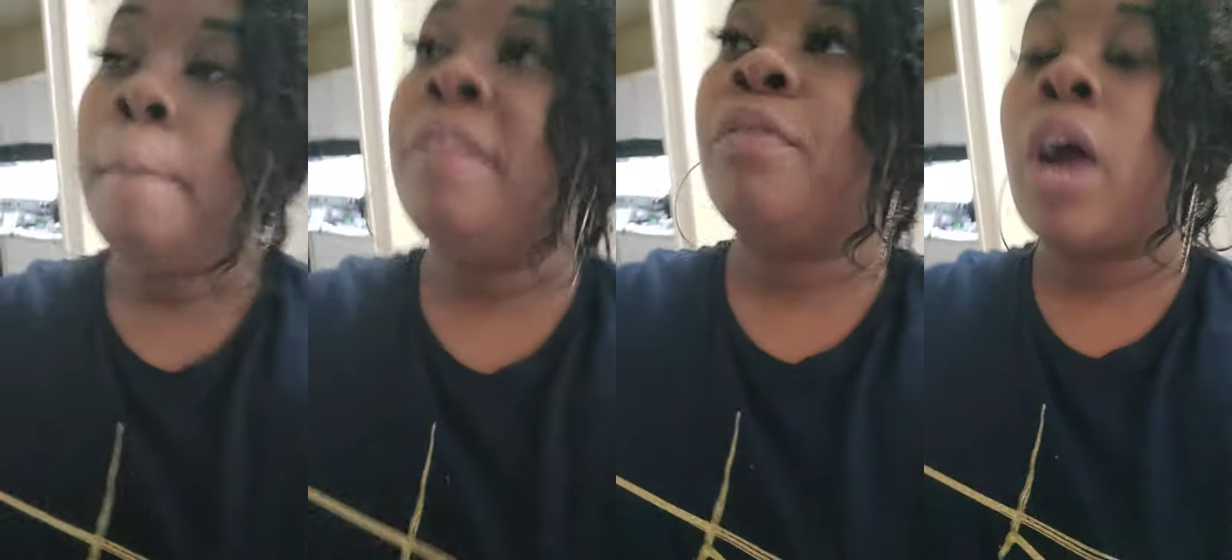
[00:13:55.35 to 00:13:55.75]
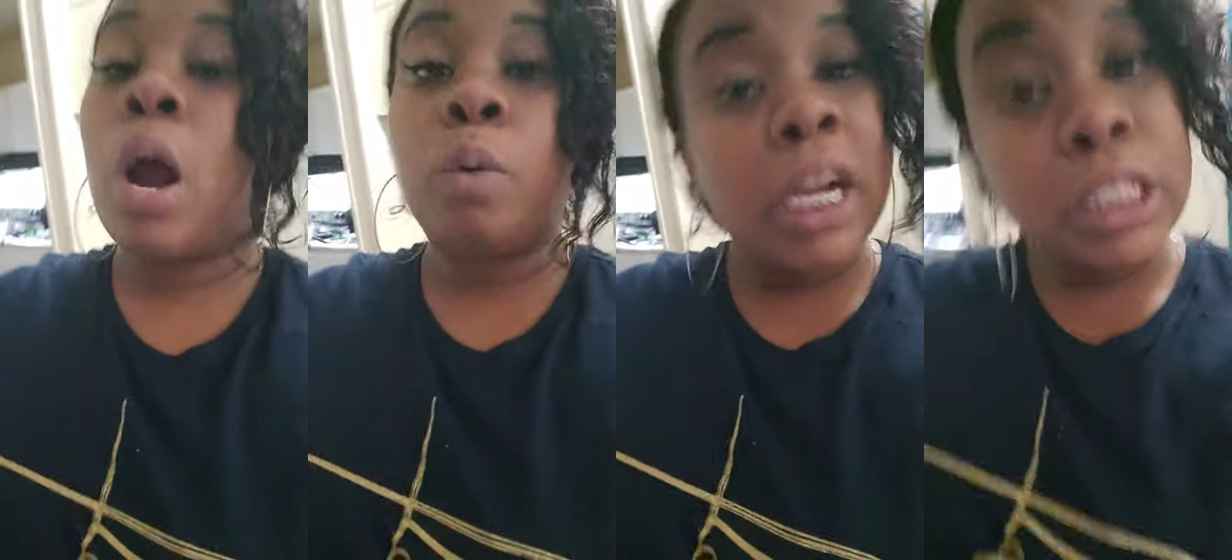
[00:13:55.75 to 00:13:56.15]
before
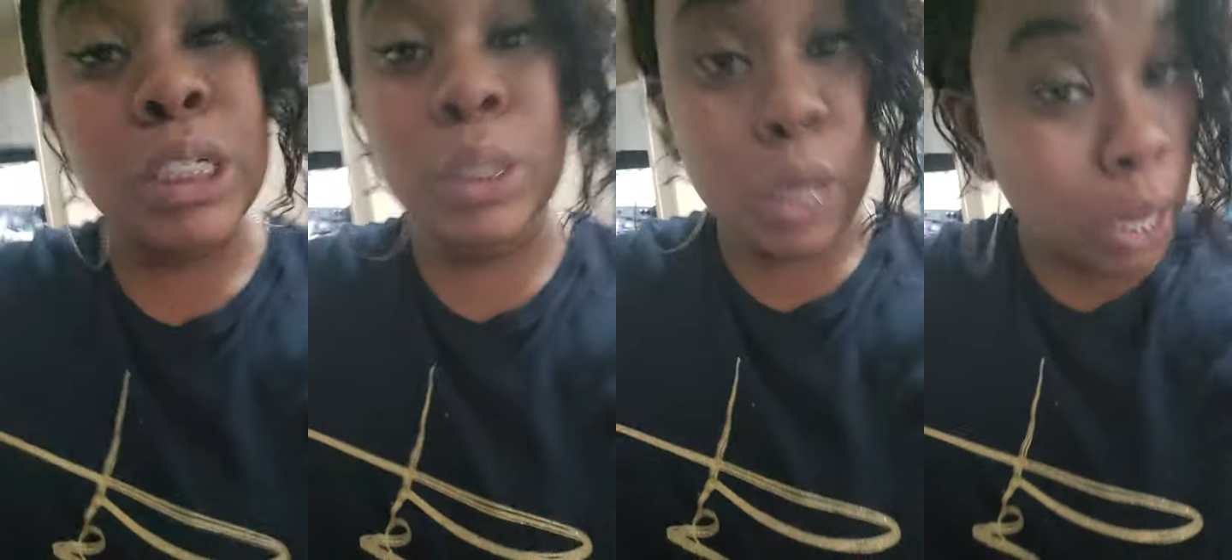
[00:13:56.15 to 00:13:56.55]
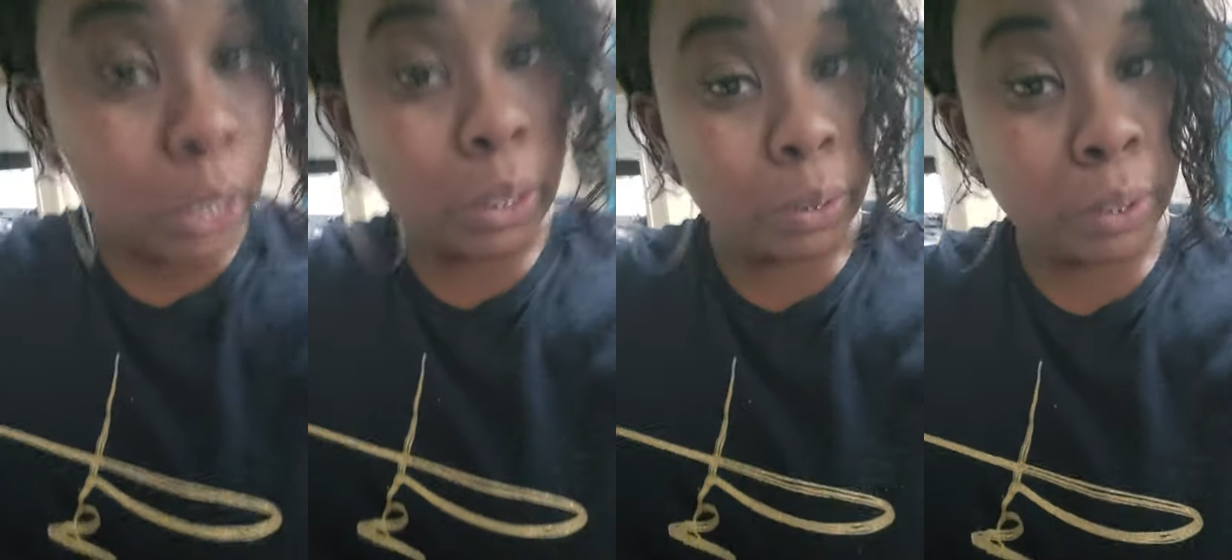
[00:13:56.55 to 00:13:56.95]
I wait too
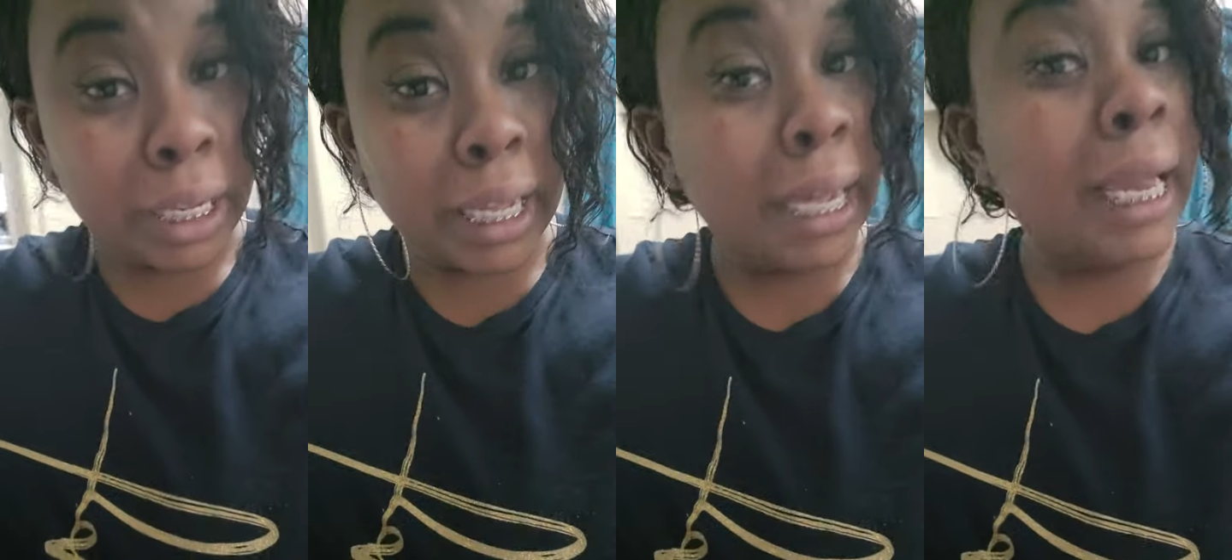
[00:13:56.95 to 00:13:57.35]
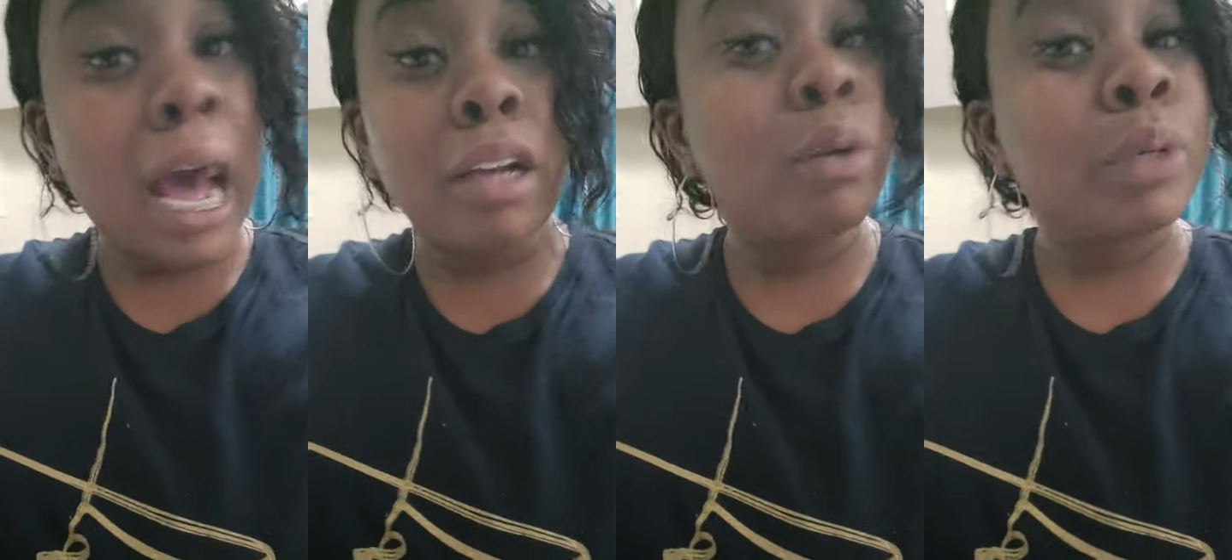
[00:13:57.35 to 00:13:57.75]
long and
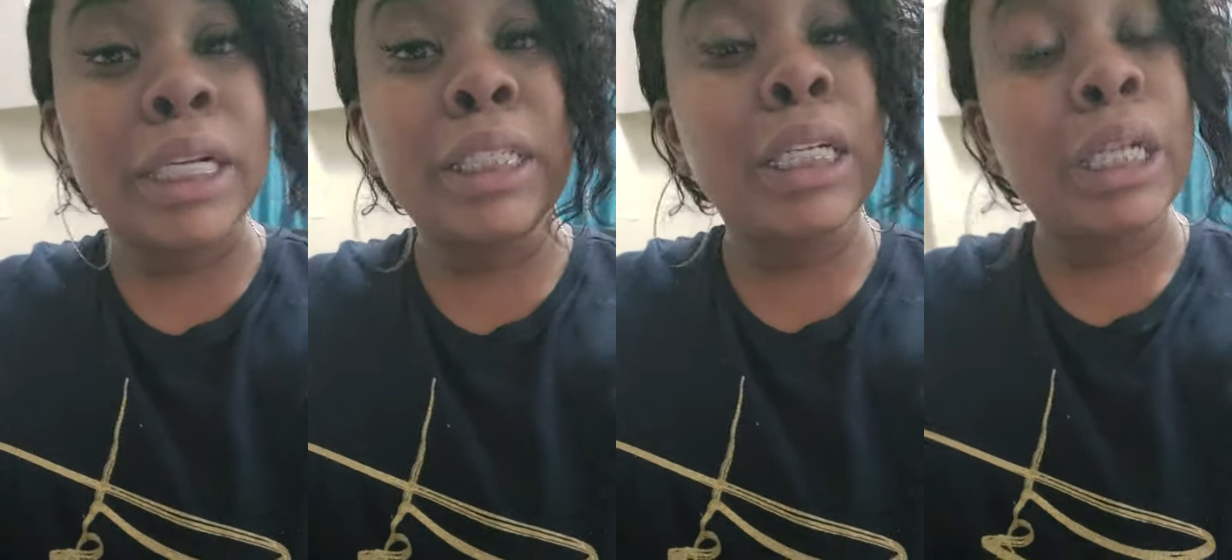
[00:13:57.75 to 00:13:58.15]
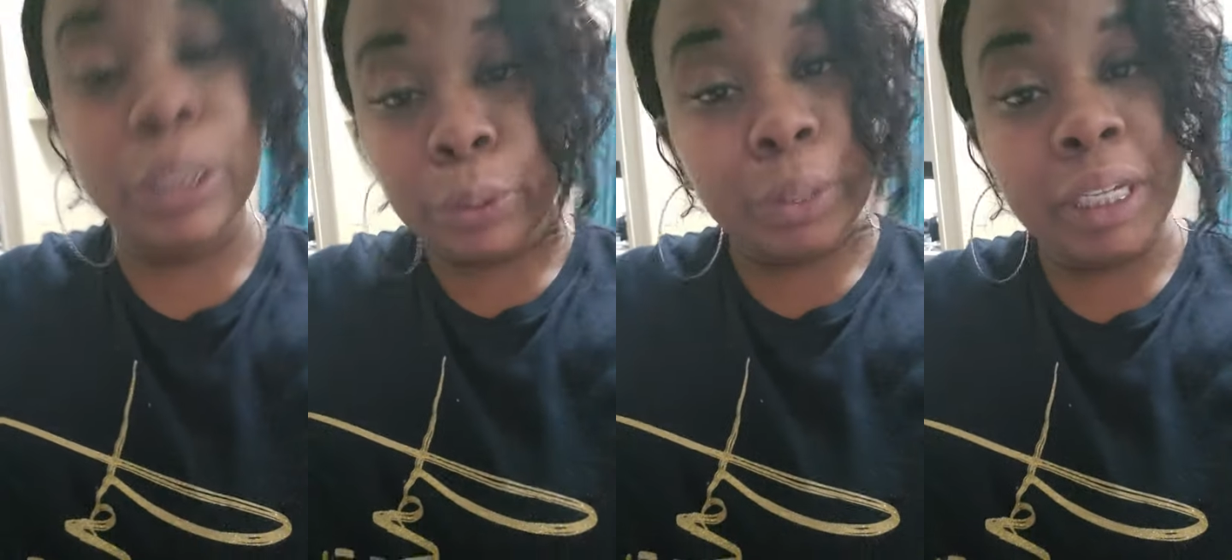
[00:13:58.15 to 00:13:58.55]
I don't get to
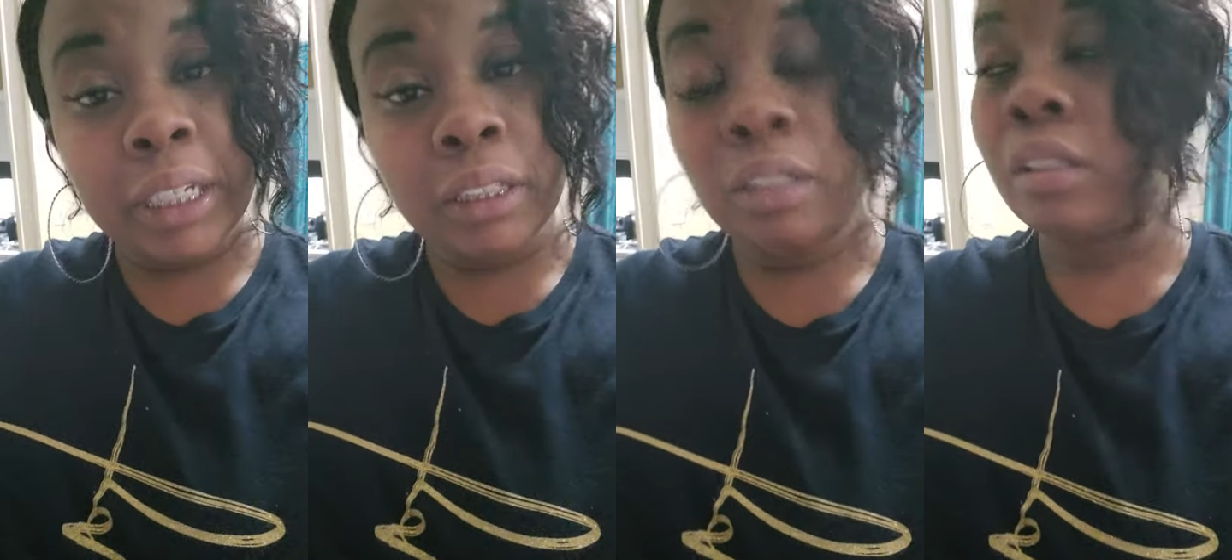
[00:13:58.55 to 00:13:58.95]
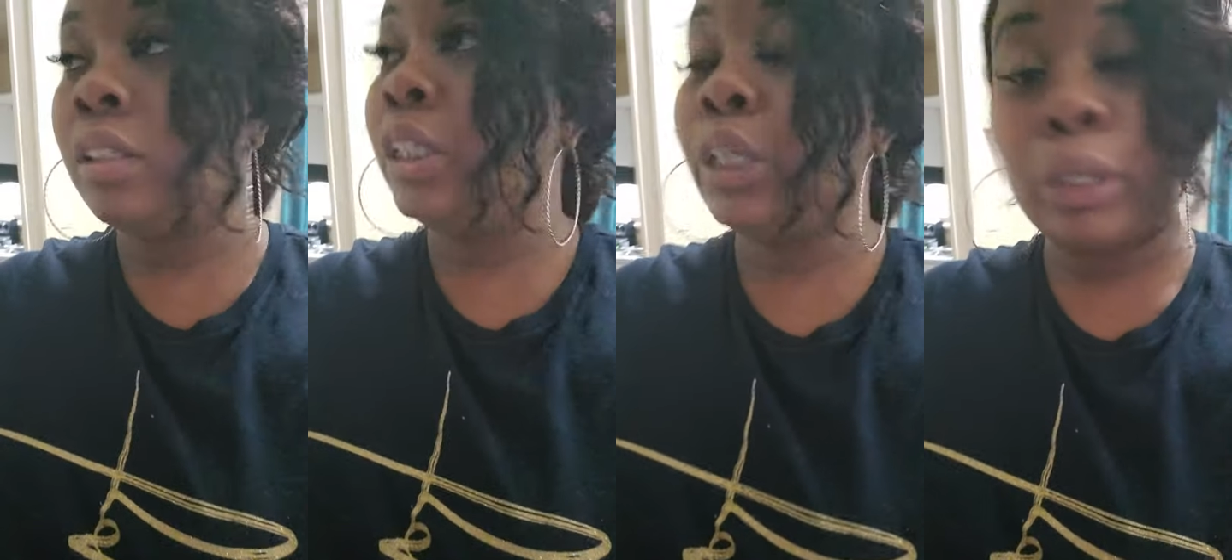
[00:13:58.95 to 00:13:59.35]
do it,
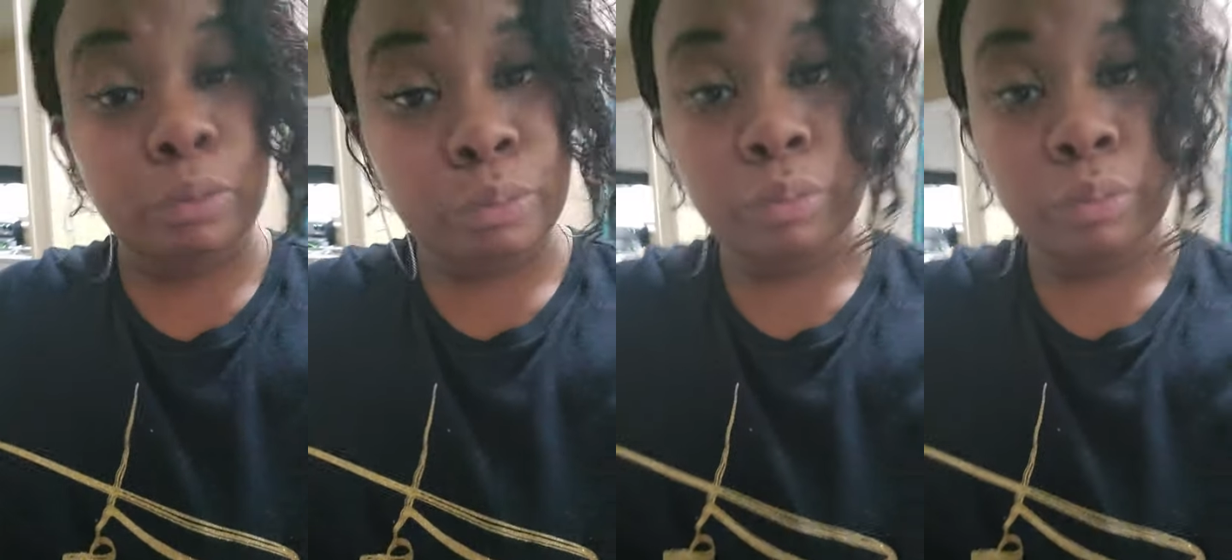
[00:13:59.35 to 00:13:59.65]
you know.